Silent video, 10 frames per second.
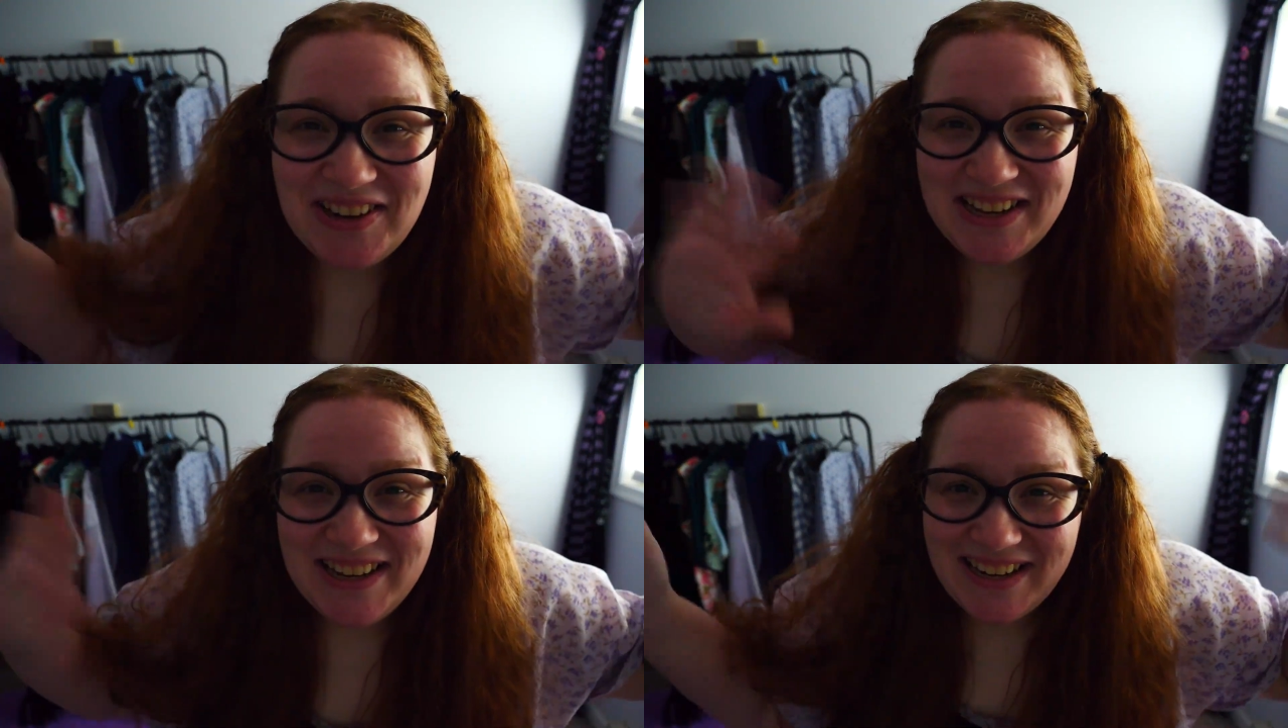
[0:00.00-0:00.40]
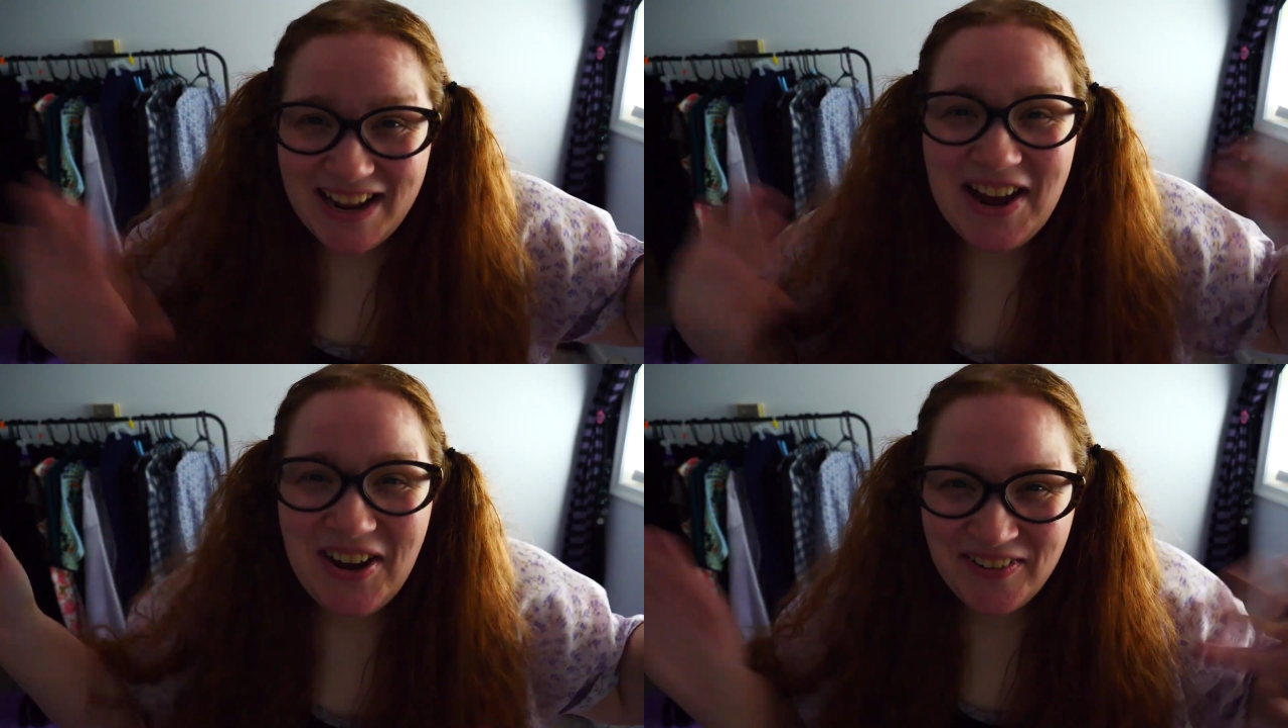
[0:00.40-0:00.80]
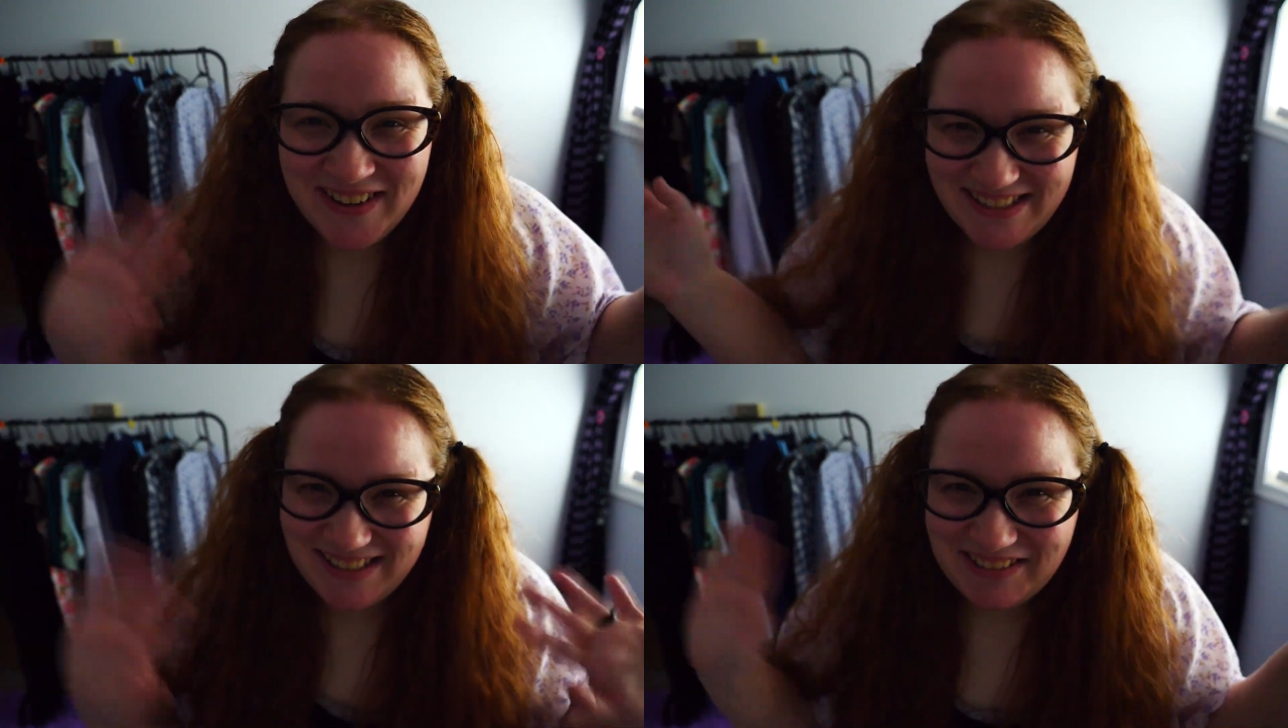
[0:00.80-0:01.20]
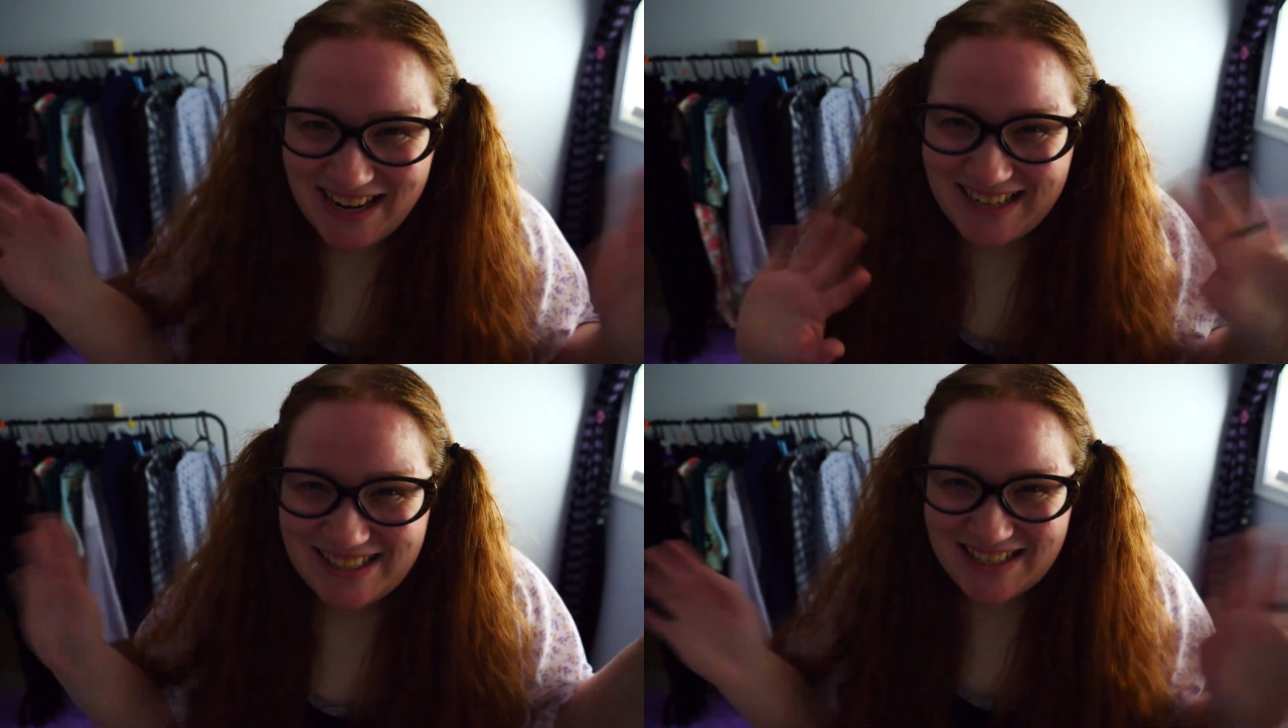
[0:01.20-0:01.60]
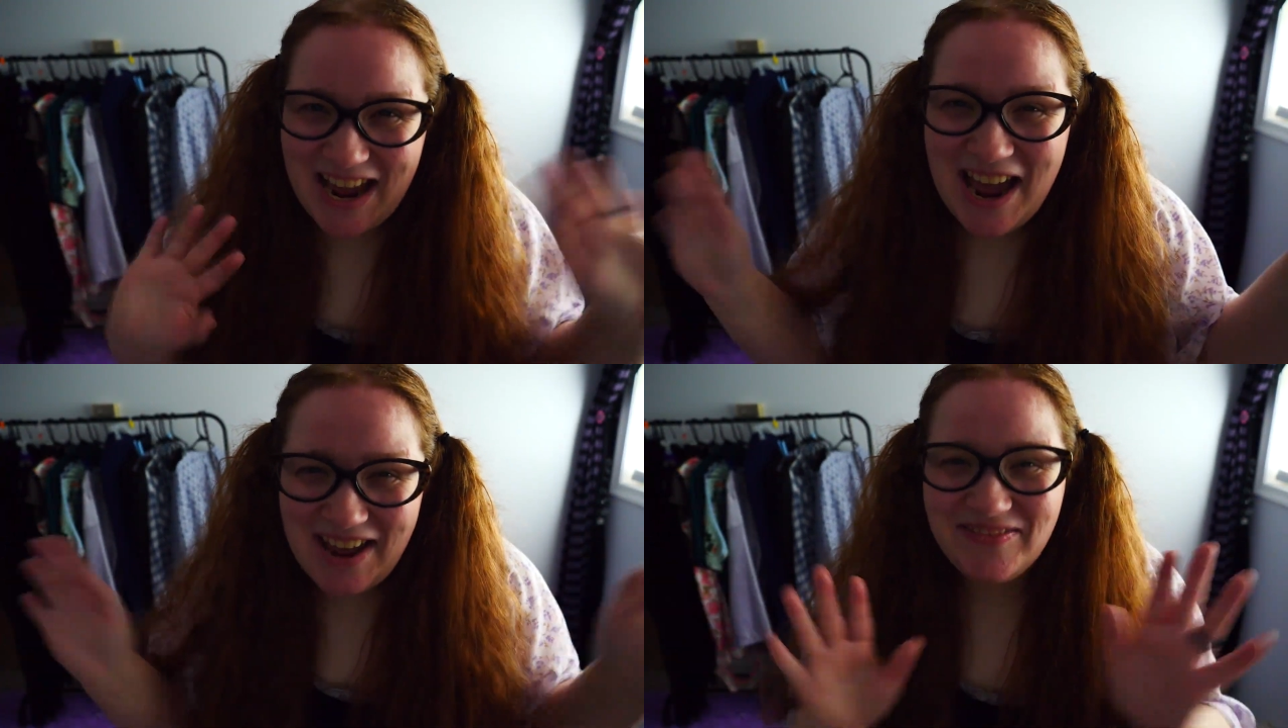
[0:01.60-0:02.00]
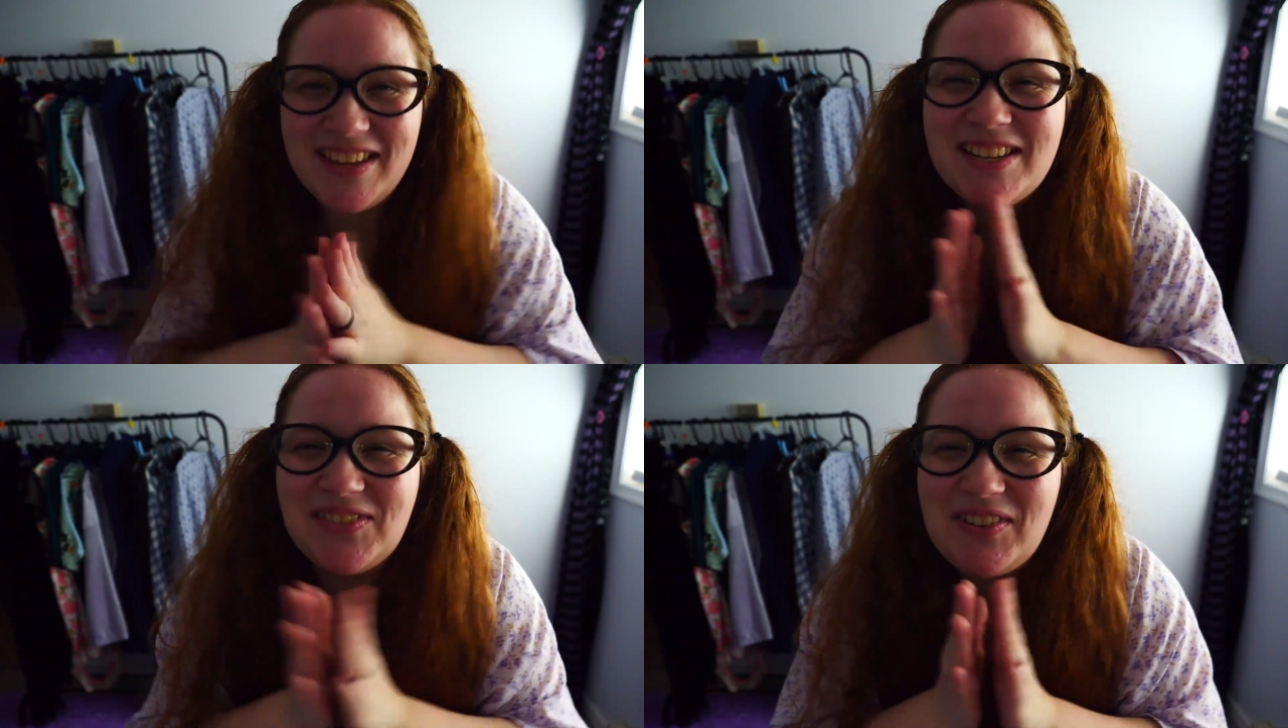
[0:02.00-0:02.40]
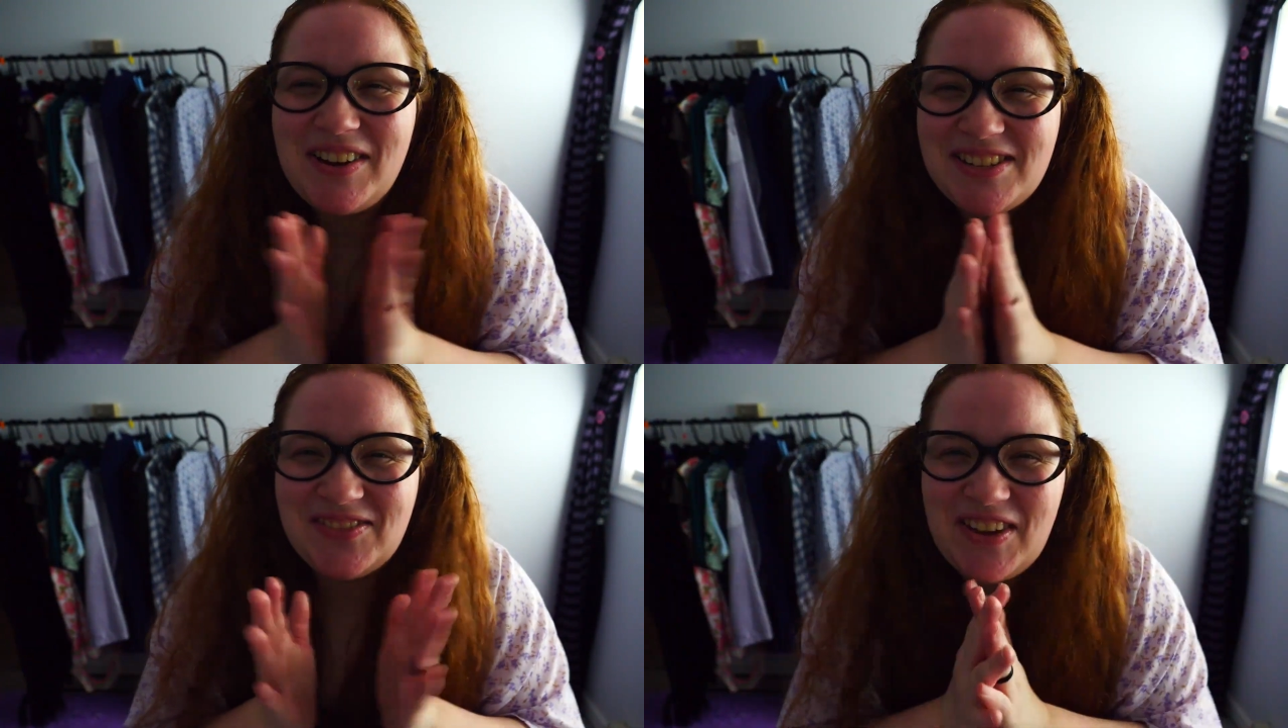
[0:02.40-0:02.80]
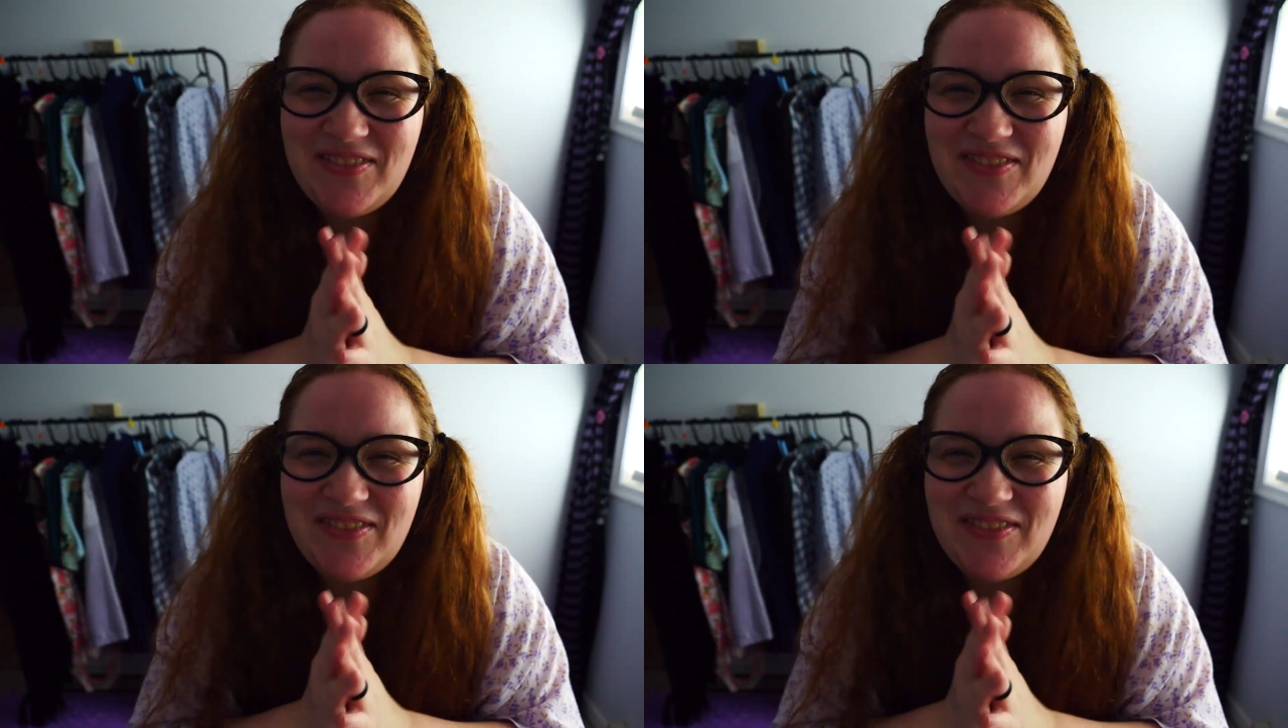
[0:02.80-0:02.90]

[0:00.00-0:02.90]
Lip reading: I will see you next time. Thanks for watching my